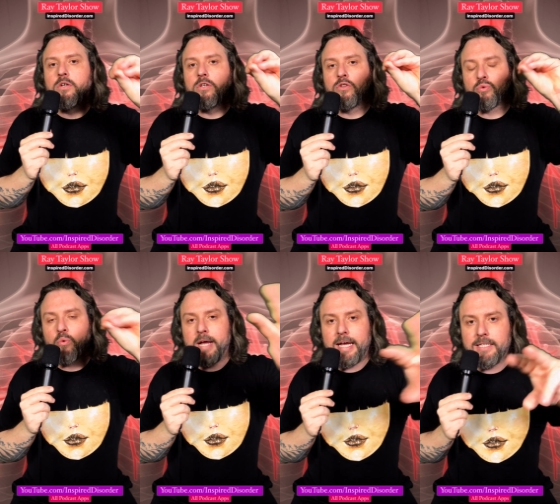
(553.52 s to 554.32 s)

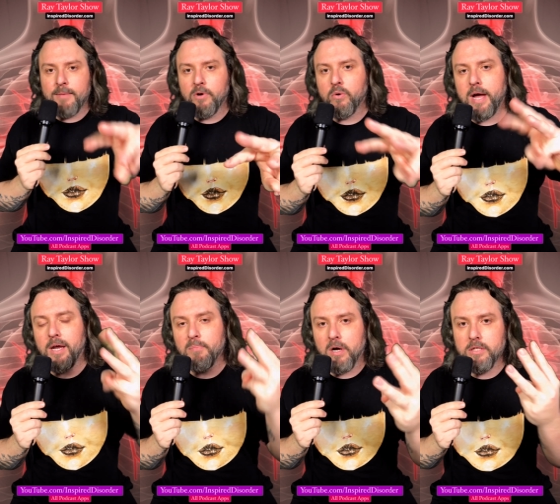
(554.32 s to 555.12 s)
three
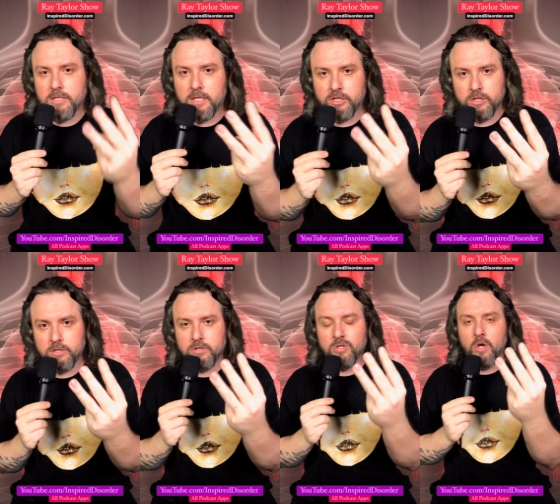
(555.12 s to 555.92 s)
Democratic
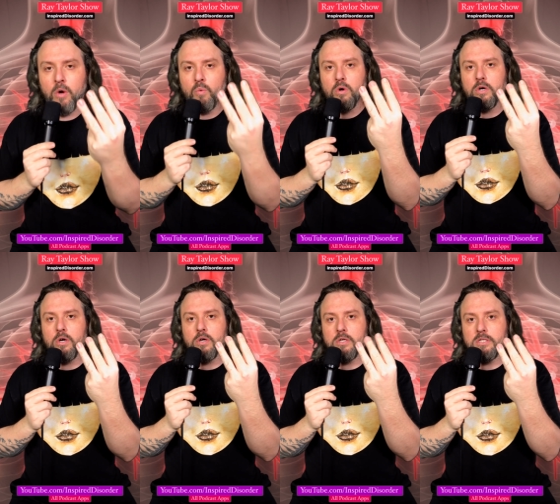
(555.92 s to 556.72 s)
politicians
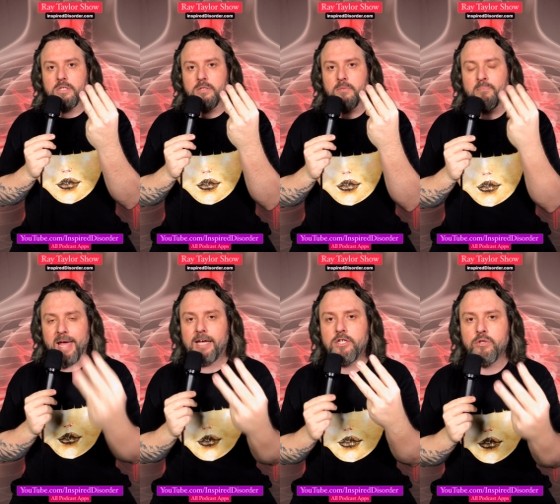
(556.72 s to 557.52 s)
were
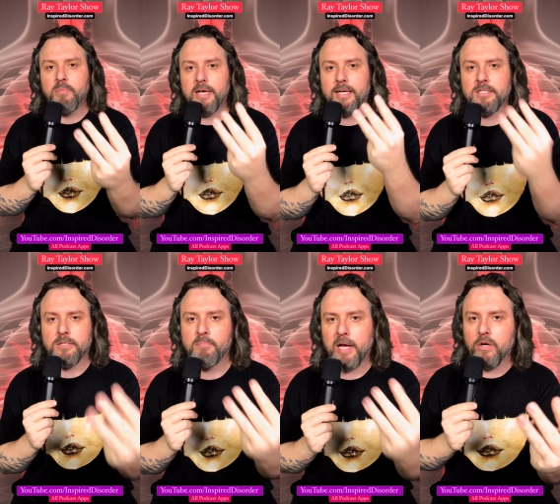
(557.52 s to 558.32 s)
made to be
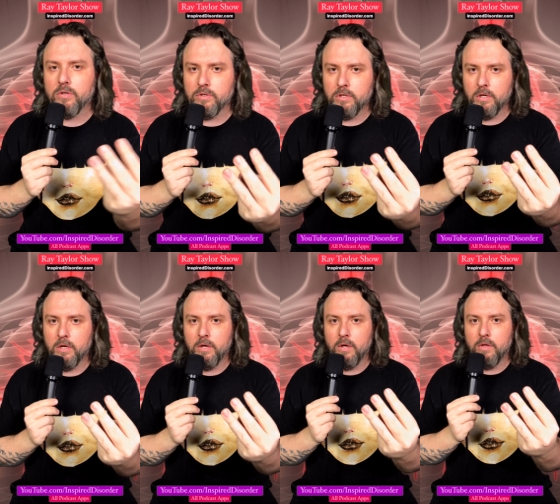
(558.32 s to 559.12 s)
expelled,
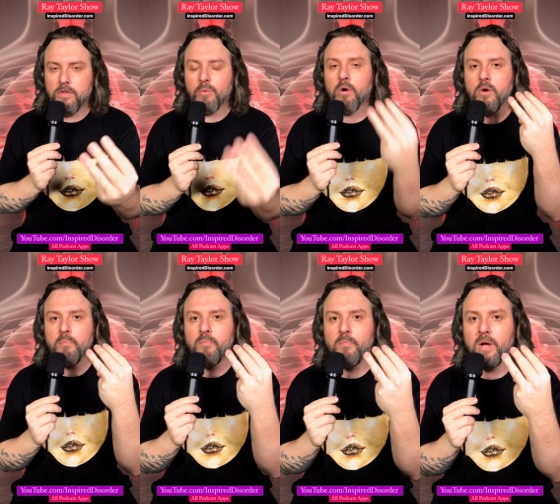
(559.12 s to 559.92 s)
that were
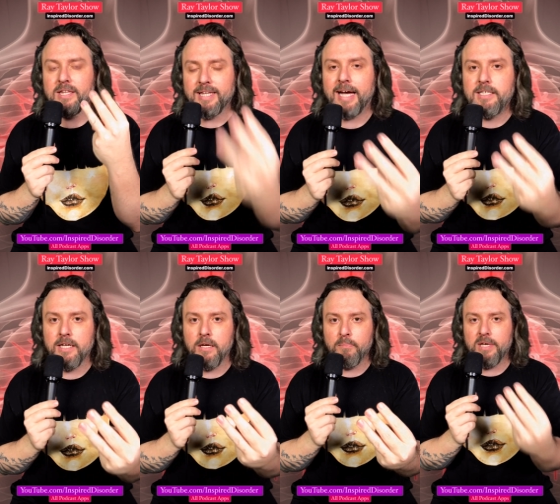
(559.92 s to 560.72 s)

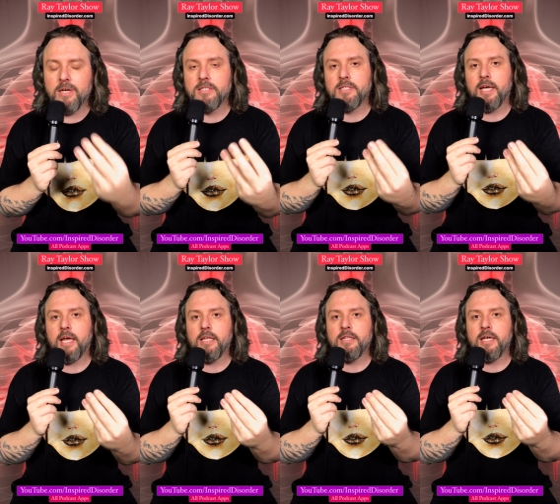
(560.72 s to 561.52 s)
elected because
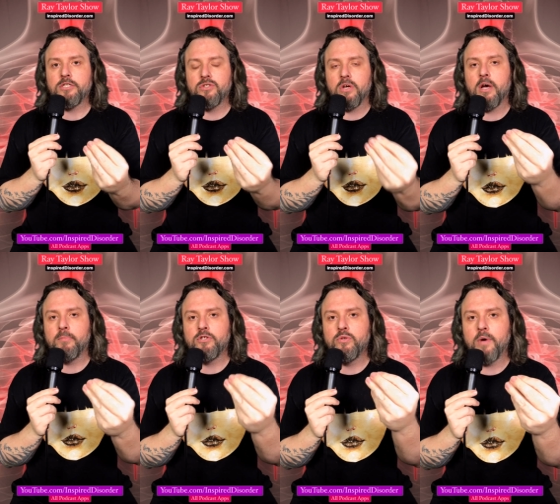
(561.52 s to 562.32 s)
they, they stood
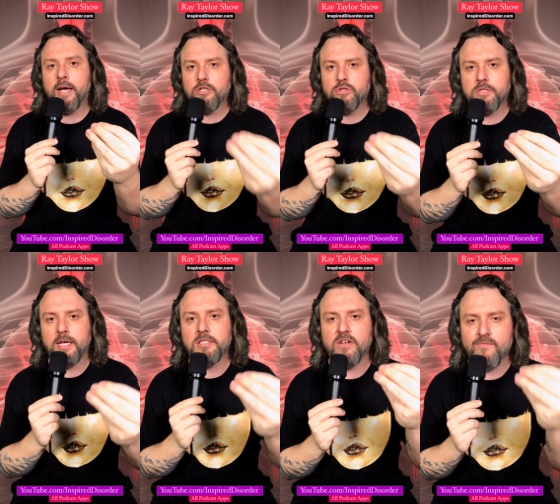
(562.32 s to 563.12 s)
up to
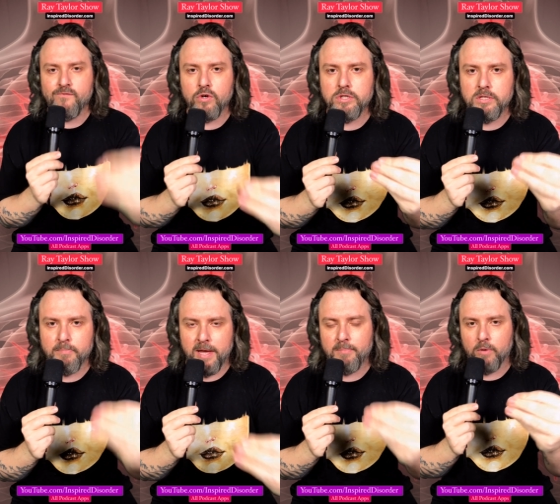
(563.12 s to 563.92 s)
exercise their First
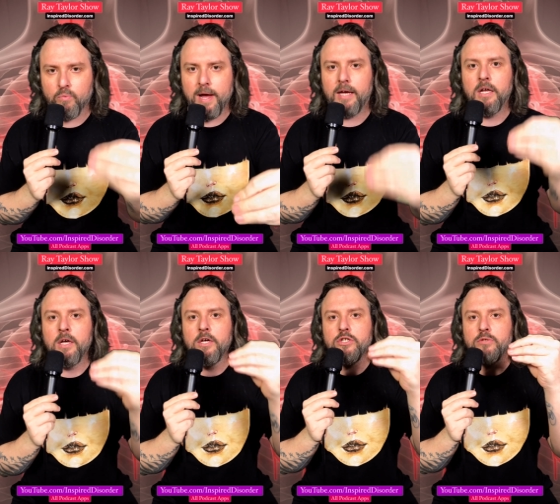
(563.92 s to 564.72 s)
Amendment right
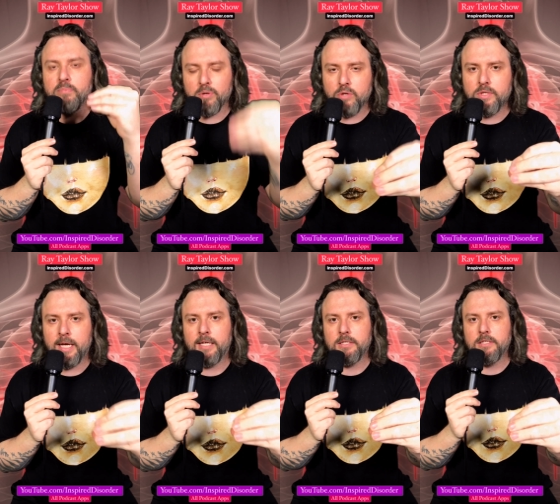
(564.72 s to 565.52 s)
to
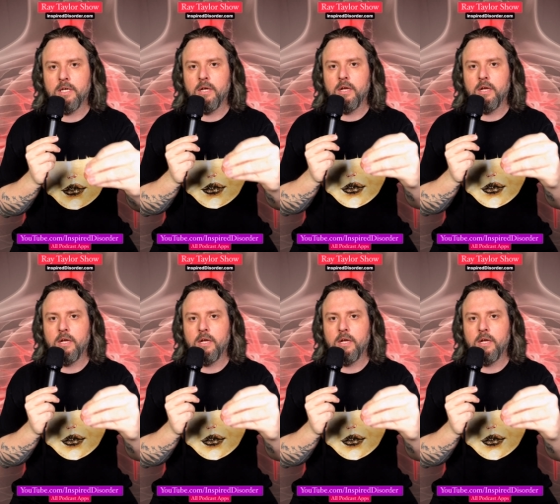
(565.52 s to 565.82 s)
protest.